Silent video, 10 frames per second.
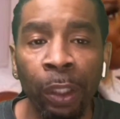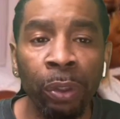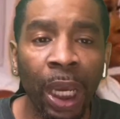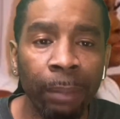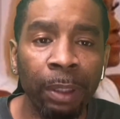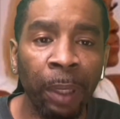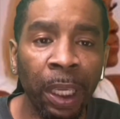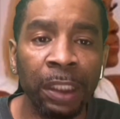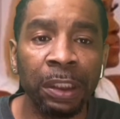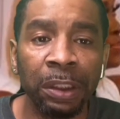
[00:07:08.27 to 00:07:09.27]
You got to be
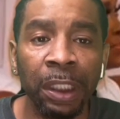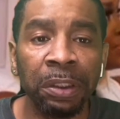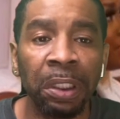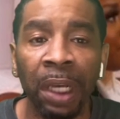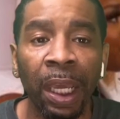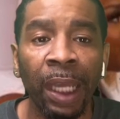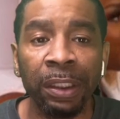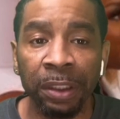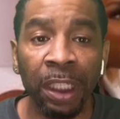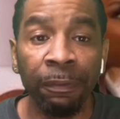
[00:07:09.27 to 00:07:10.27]
paying 6 to 9 to
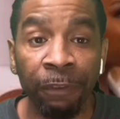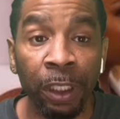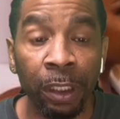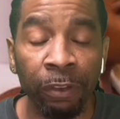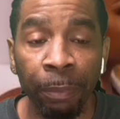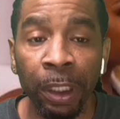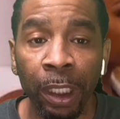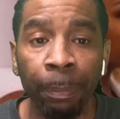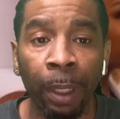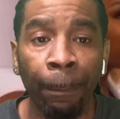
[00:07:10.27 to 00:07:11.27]
10 figures for me to get
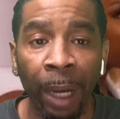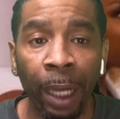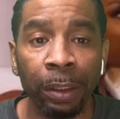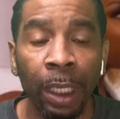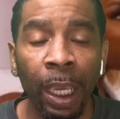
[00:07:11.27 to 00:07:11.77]
up in a box,